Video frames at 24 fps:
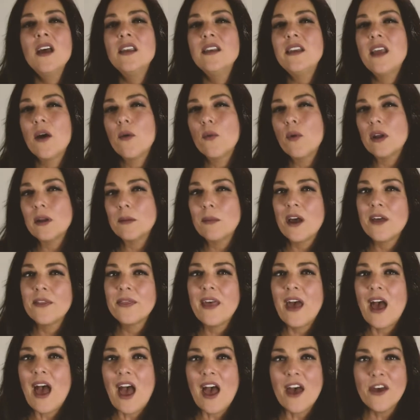Now, what about
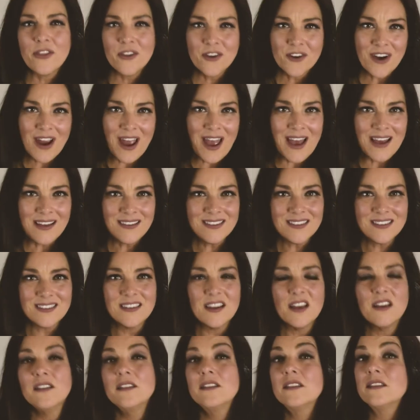the other
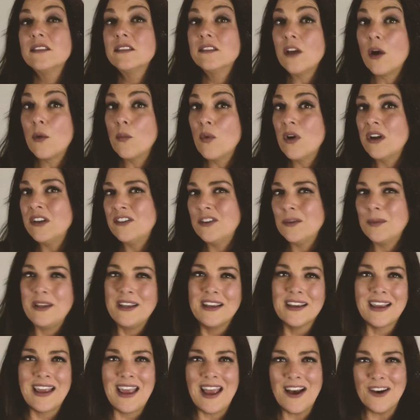S? Someone to be
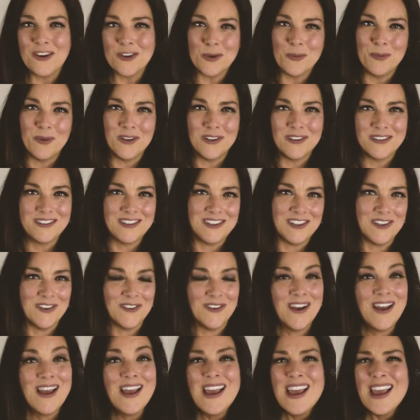accountable to.
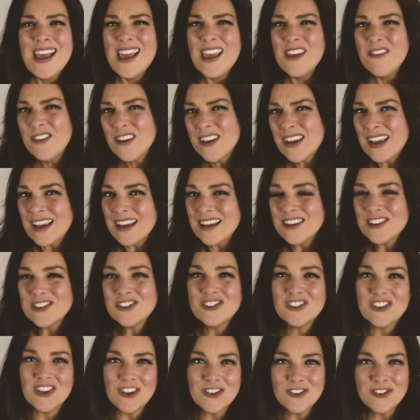If you get your
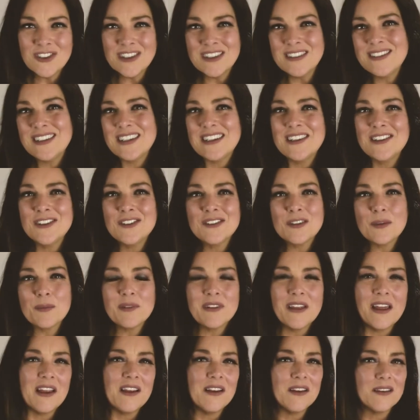children to use a
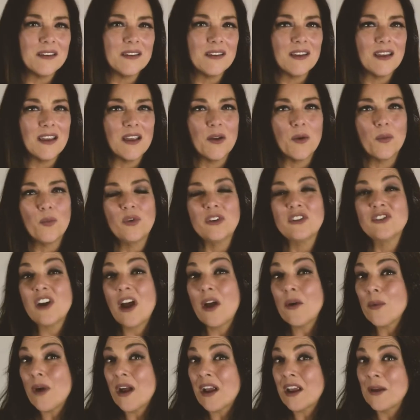plate, which
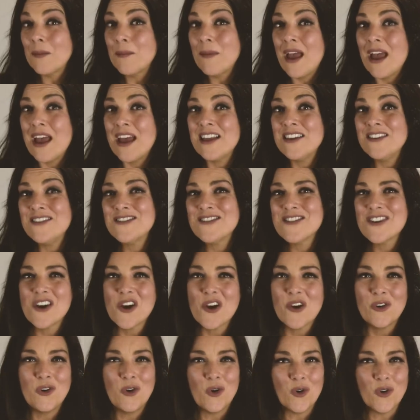I recommend
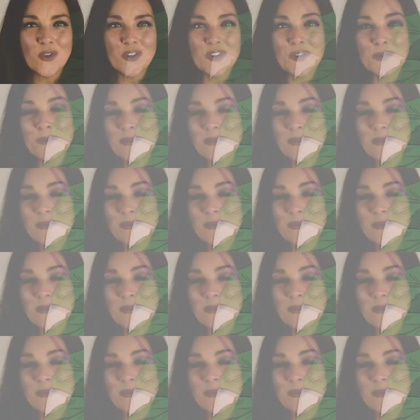quarter